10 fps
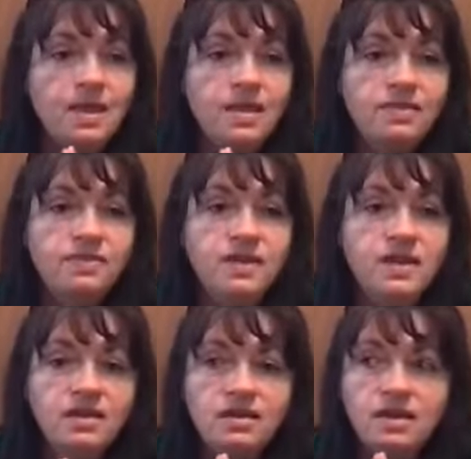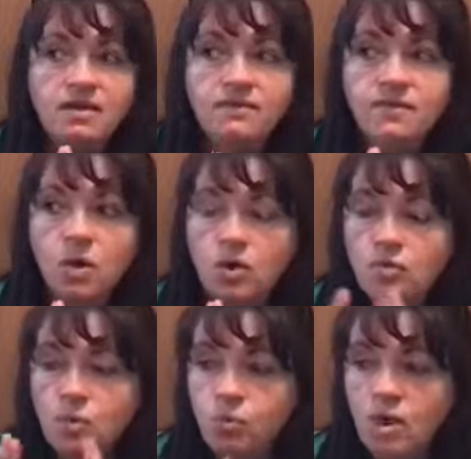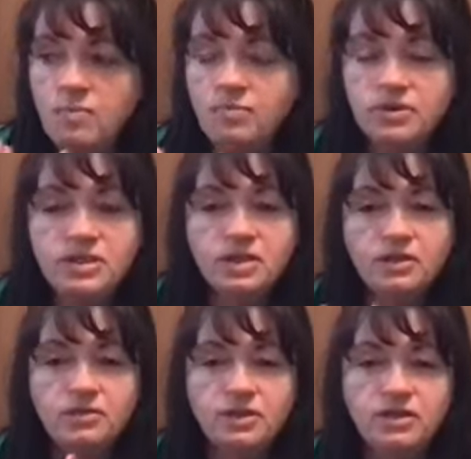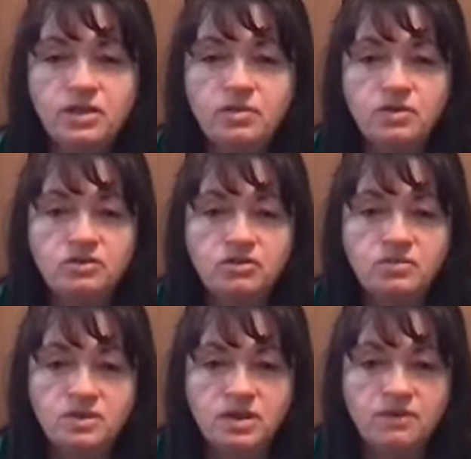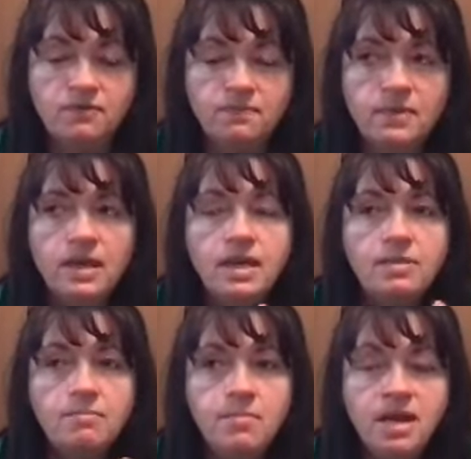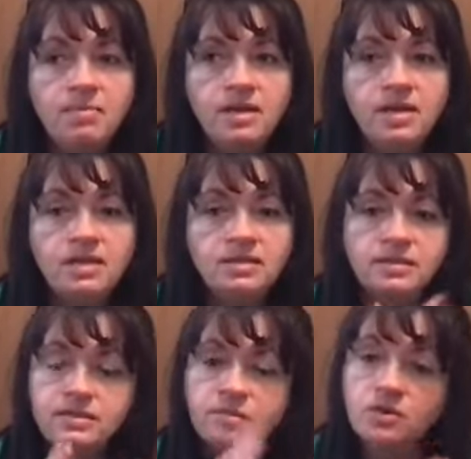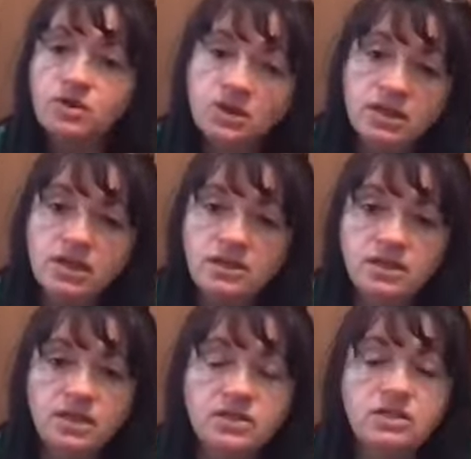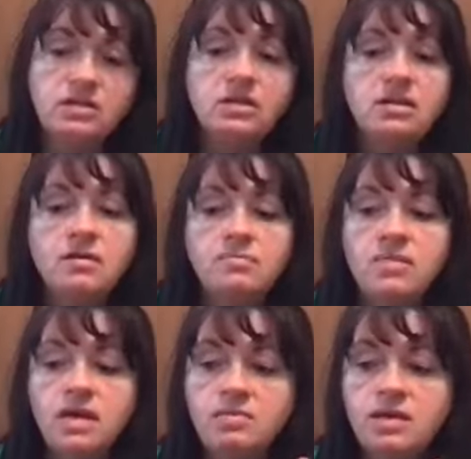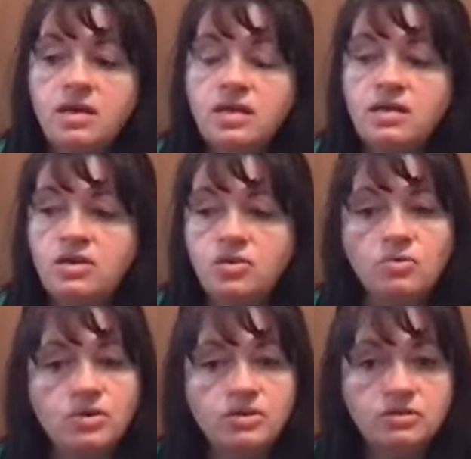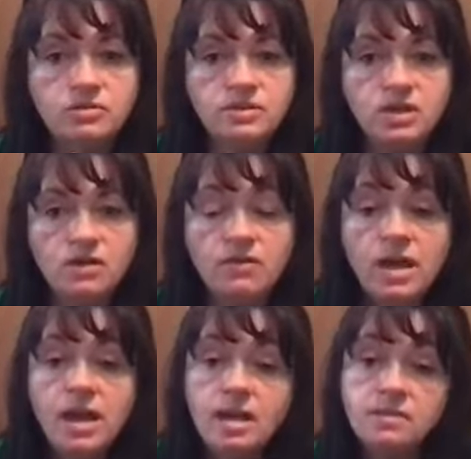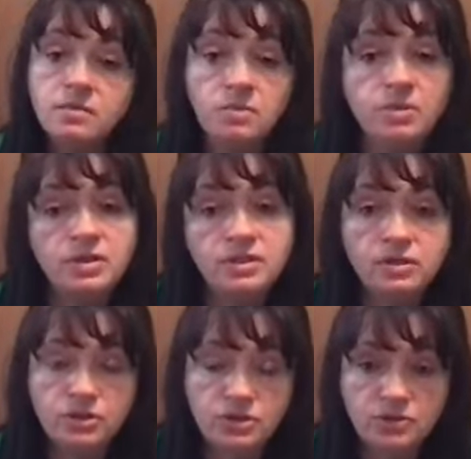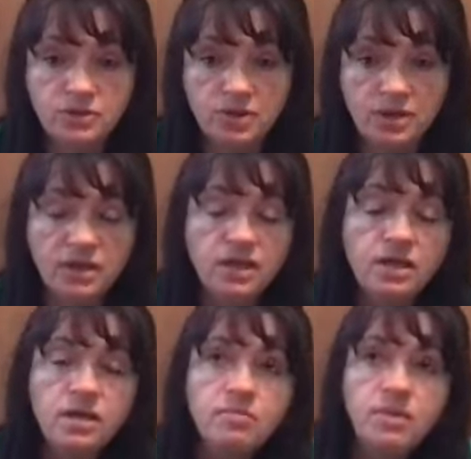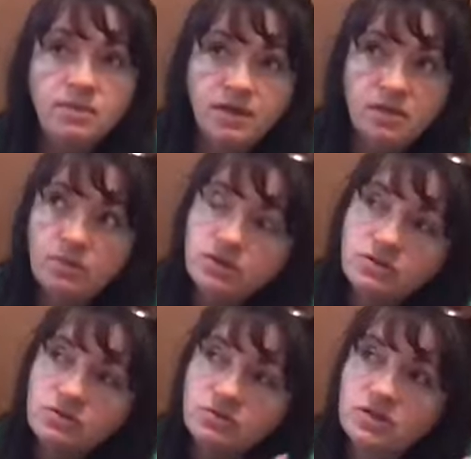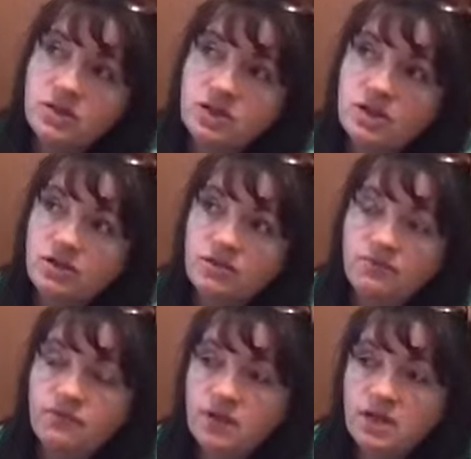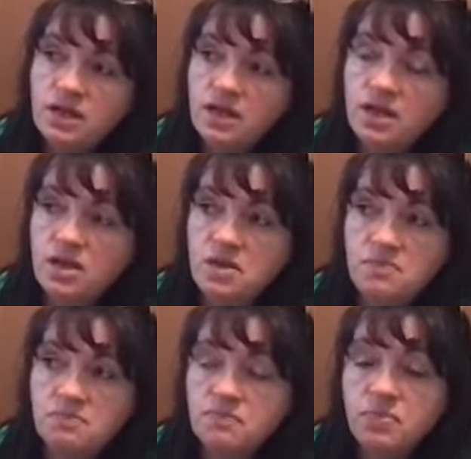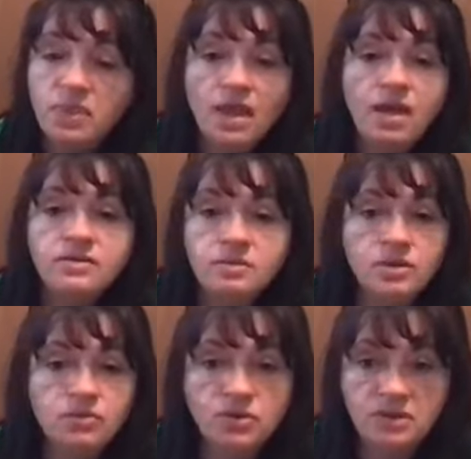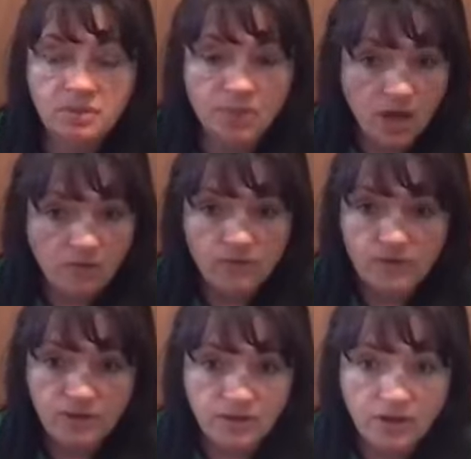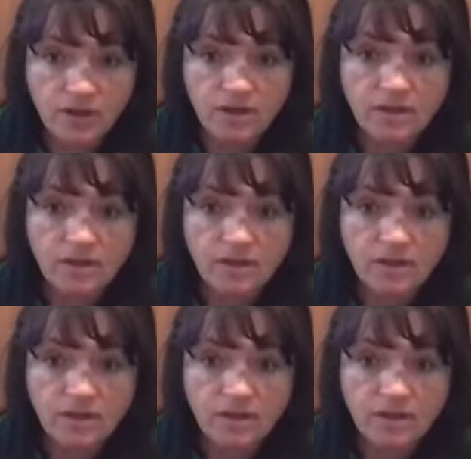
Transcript: think of one particular thing that you want to observe. Maybe it's someone cooking in the kitchen. Maybe you want to observe how someone puts their shoes on. Maybe you want to observe how someone throws the ball for the dog.